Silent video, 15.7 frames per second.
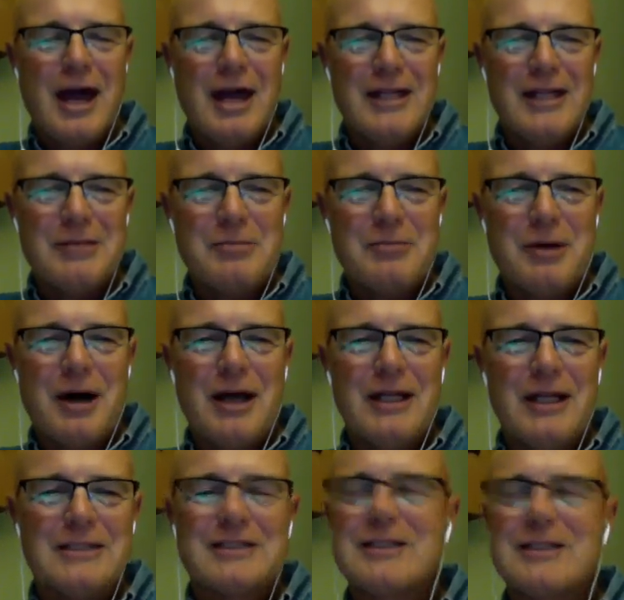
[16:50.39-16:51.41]
And then
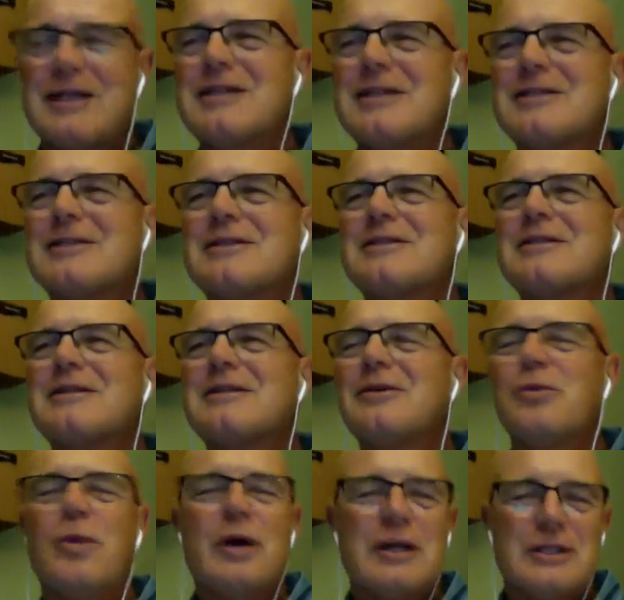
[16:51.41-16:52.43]
Pilate says,
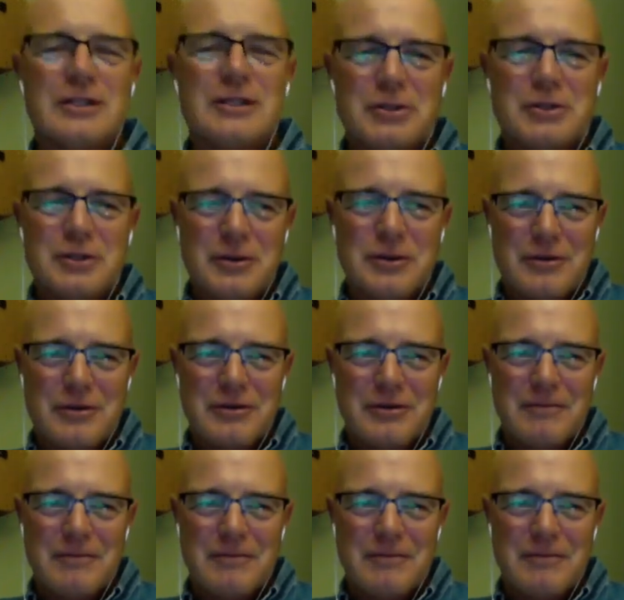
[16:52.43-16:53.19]
what is truth?